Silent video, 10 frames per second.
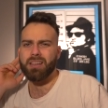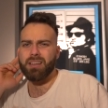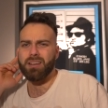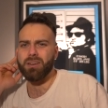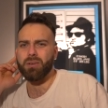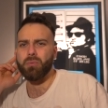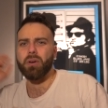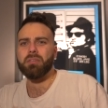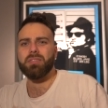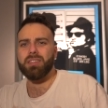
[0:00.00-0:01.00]
One
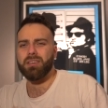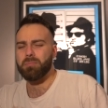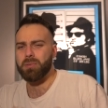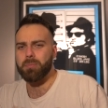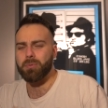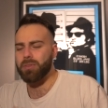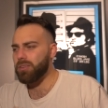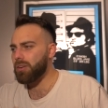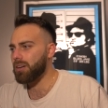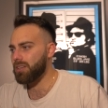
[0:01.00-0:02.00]
of the people in the
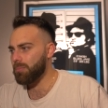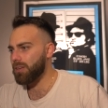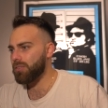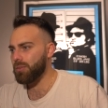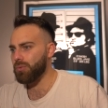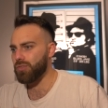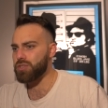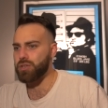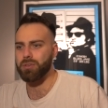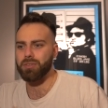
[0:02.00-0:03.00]
documentary was a
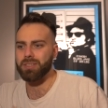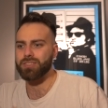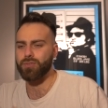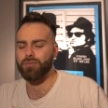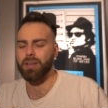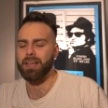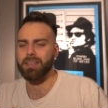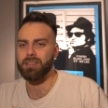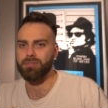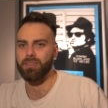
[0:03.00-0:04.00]
journalist for
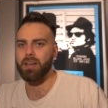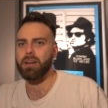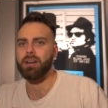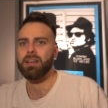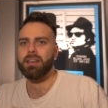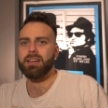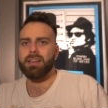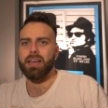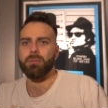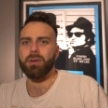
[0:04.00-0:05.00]
Vanity Fair,
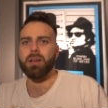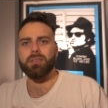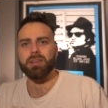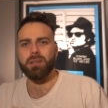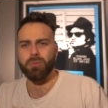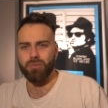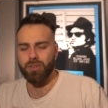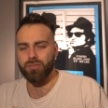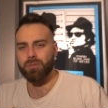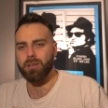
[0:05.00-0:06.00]
and whenever he was
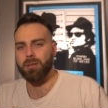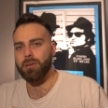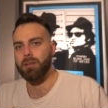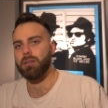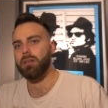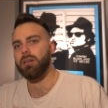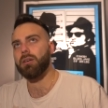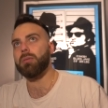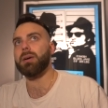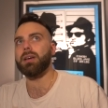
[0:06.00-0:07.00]
on screen, I'm like,
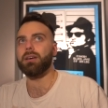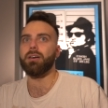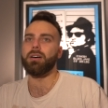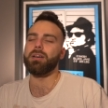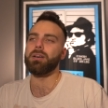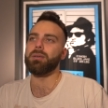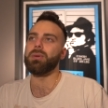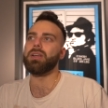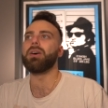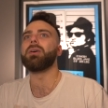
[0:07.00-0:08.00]
oh my god, here we
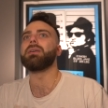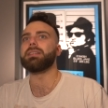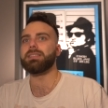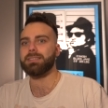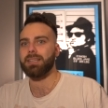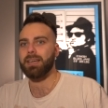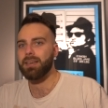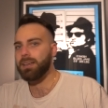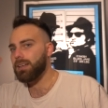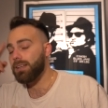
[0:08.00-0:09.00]
go. And he's like,
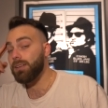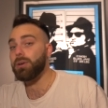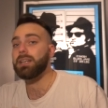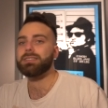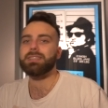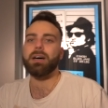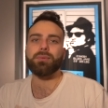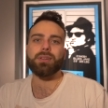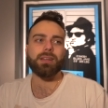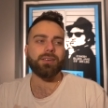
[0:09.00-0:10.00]
he really
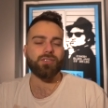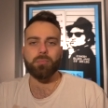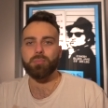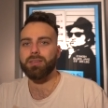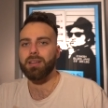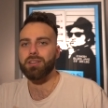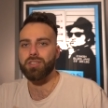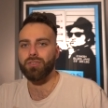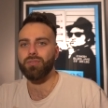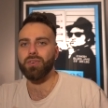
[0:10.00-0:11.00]
sounded like some
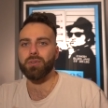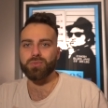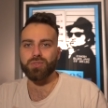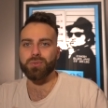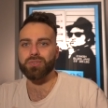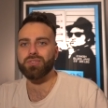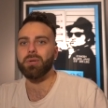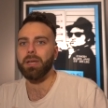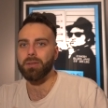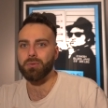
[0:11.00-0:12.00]
pretentious film school
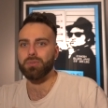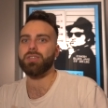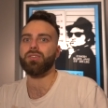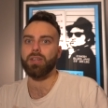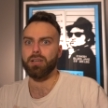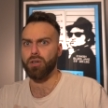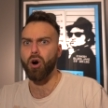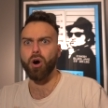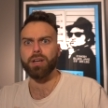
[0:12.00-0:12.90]
student who's just like, oh